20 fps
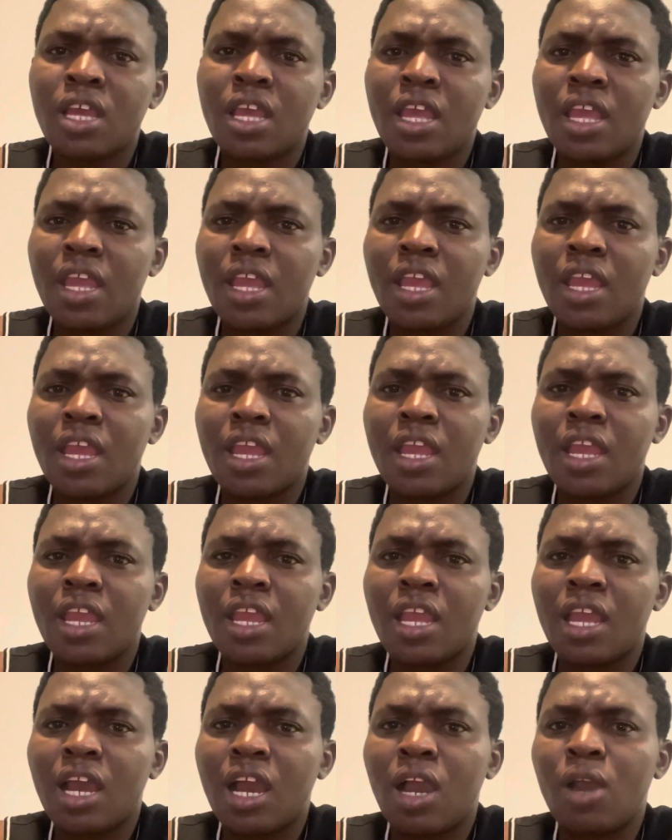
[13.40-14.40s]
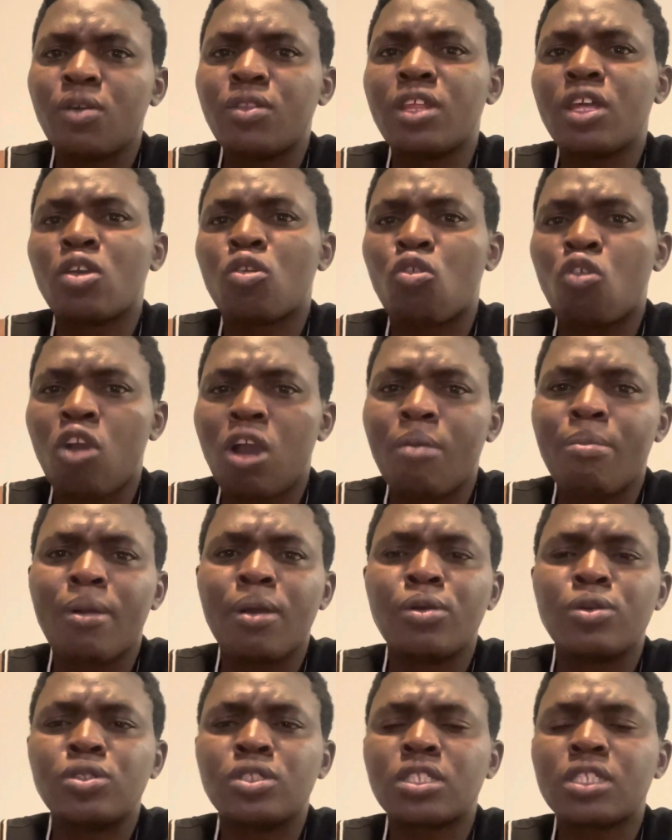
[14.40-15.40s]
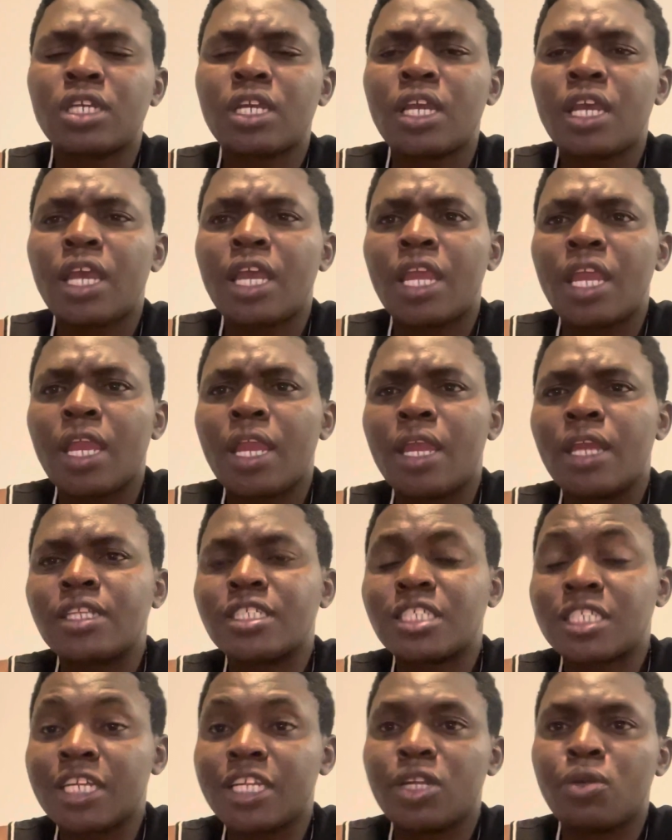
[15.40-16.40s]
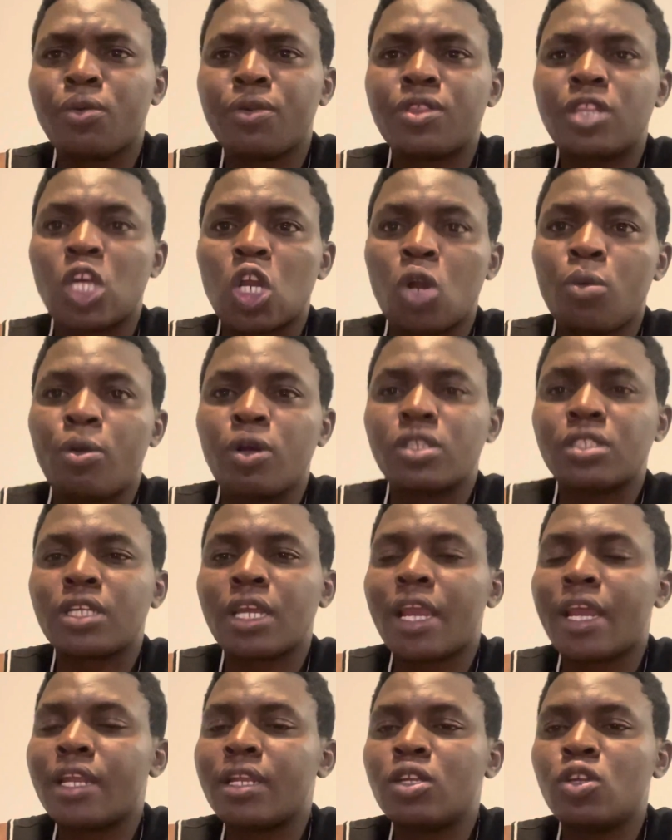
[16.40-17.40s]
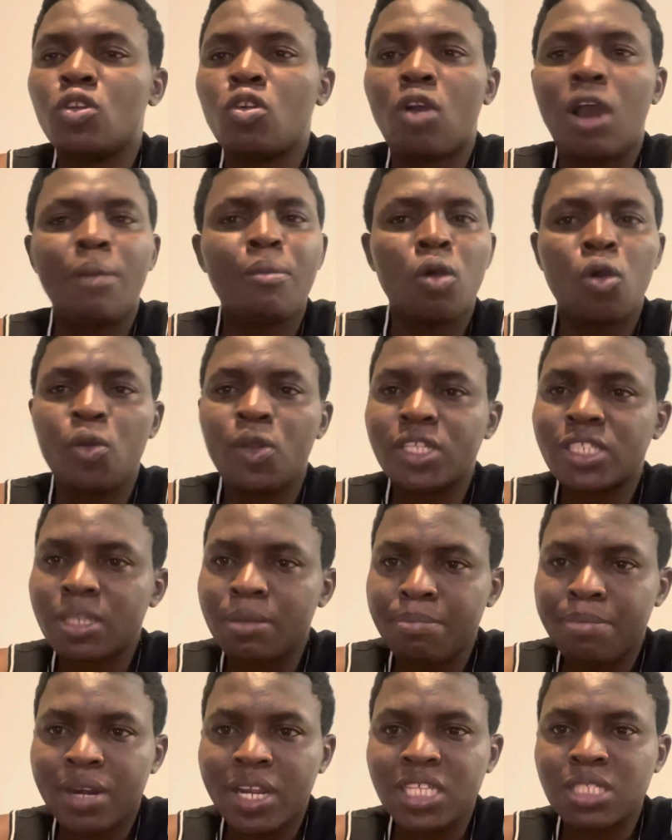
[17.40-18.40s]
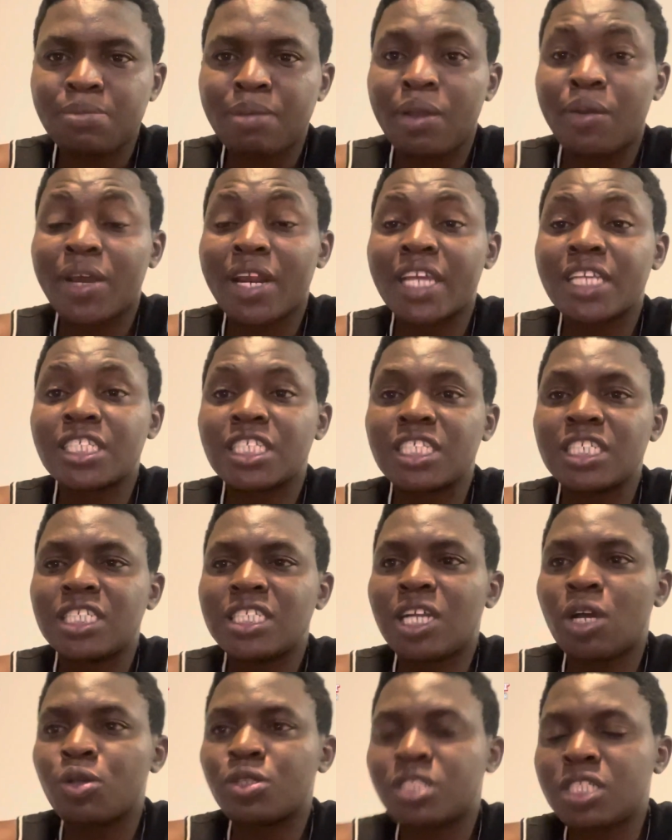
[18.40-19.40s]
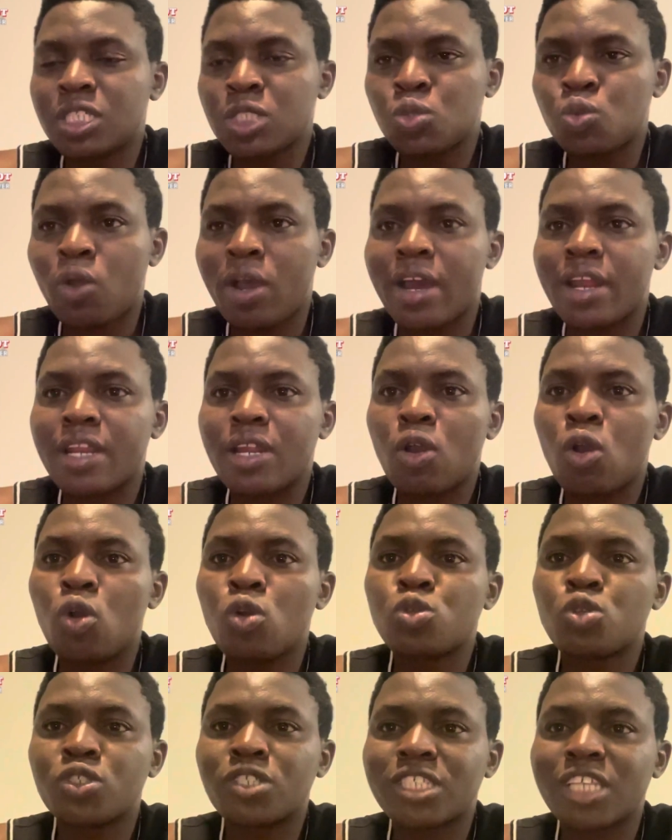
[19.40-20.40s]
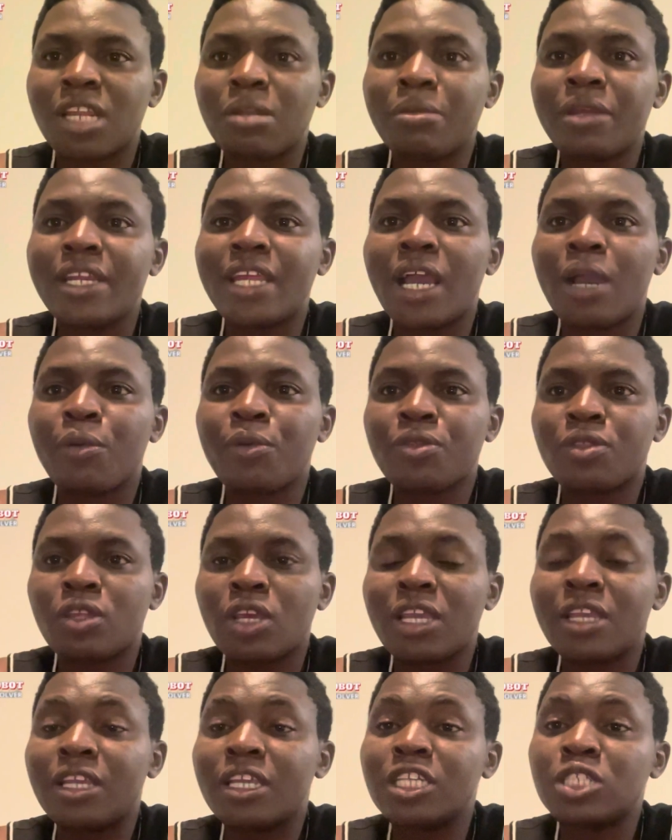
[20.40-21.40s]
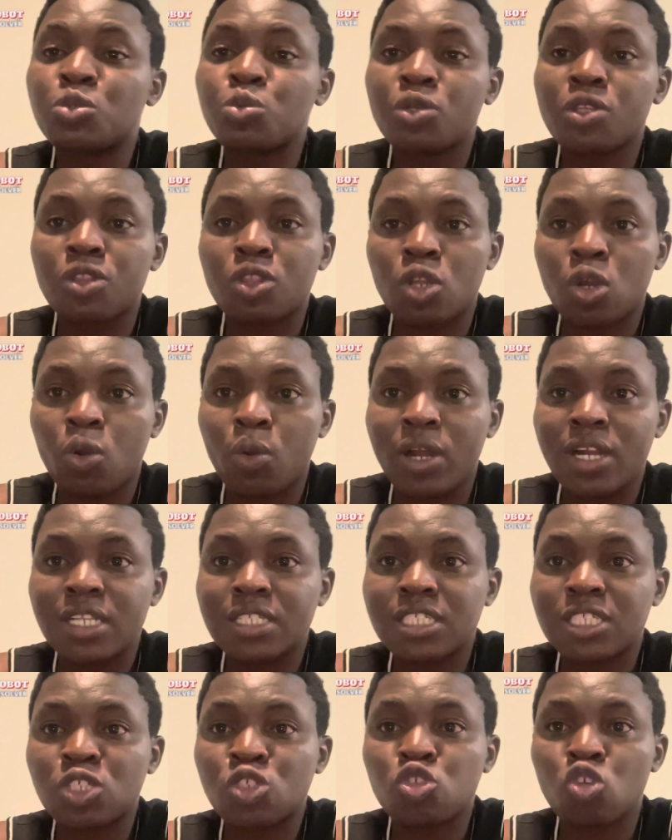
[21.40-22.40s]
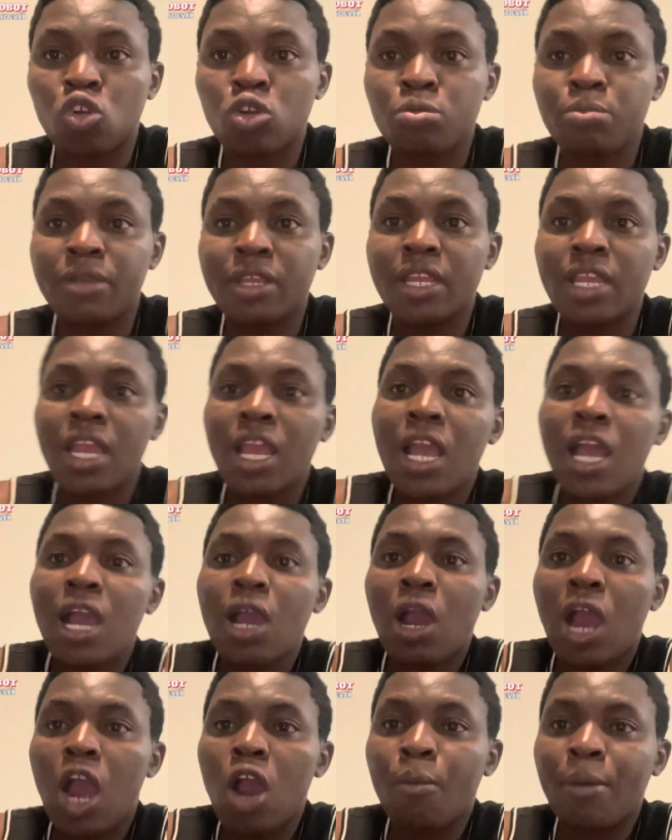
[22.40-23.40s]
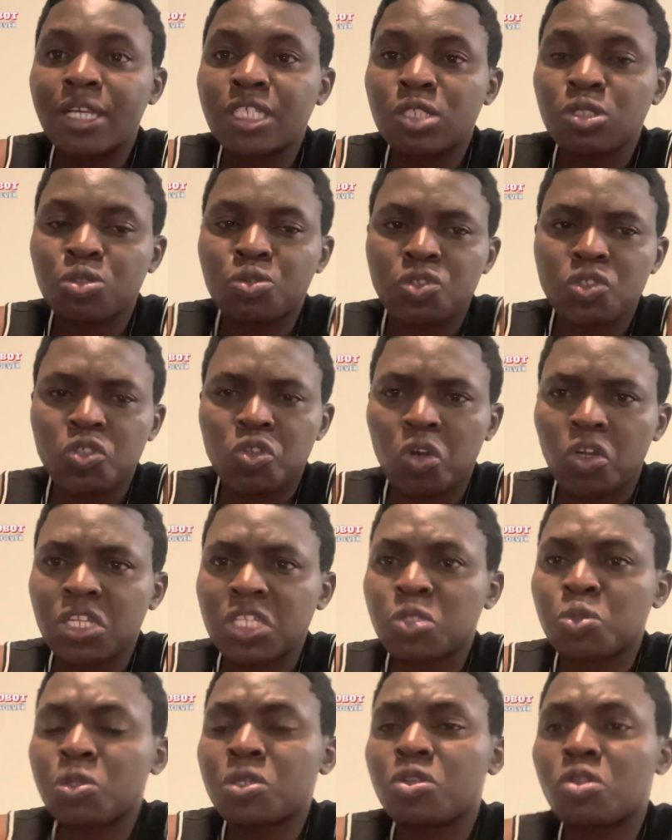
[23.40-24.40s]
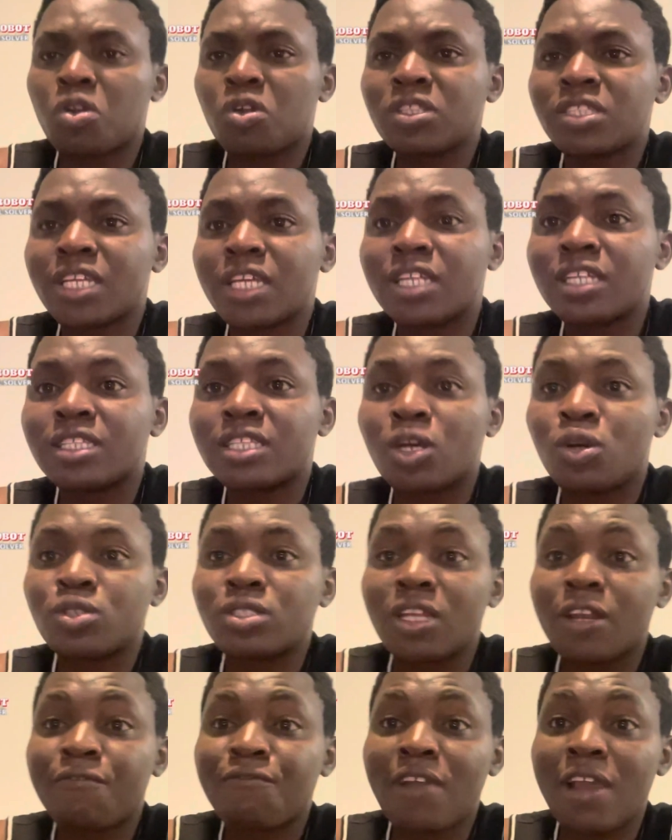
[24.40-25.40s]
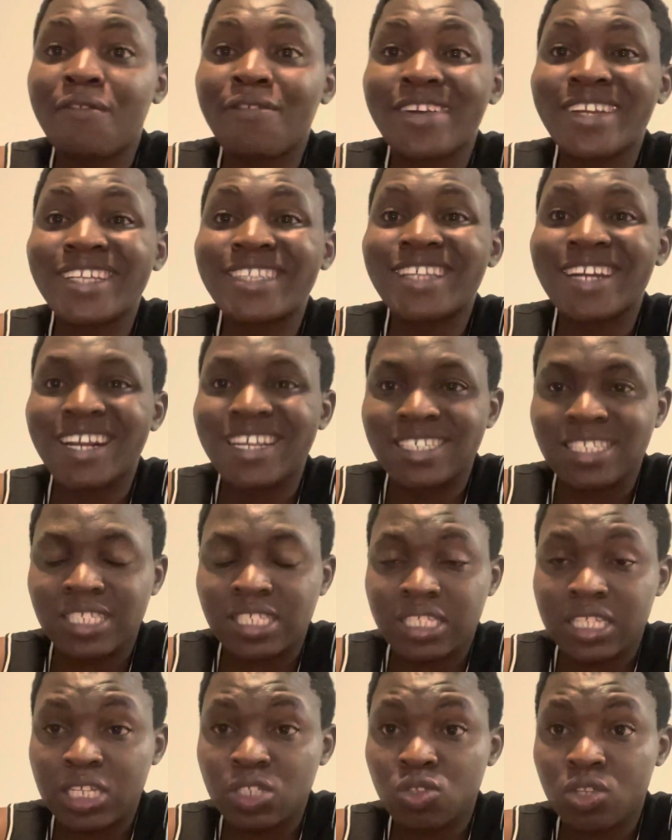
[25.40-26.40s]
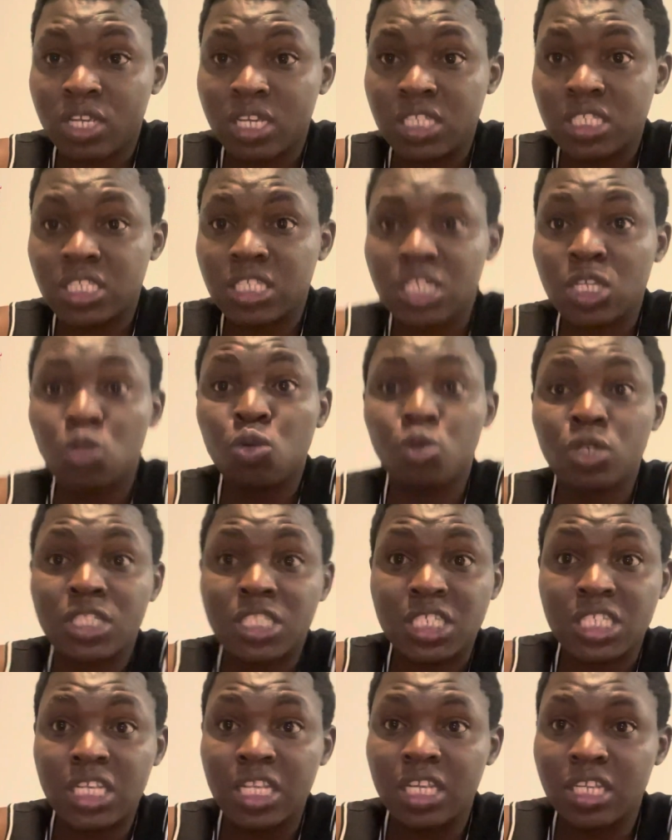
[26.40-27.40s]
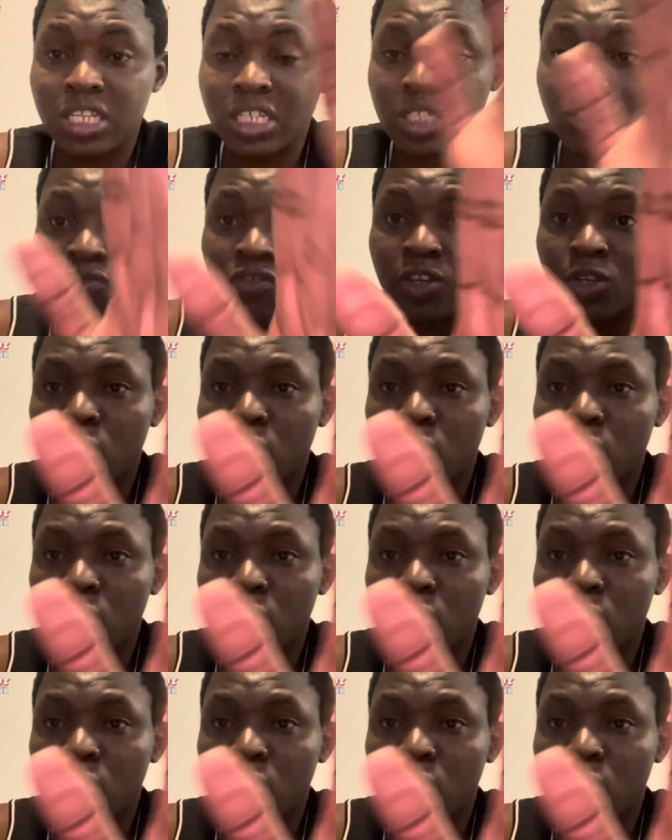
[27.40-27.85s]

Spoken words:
go about trading with the robot. And, you know, I'm always impressed by what I see. Now, this one also sent me his withdrawals, showed me how much he's withdrawn. He's withdrawn 13,500 rands, as you can see, you would see in this video.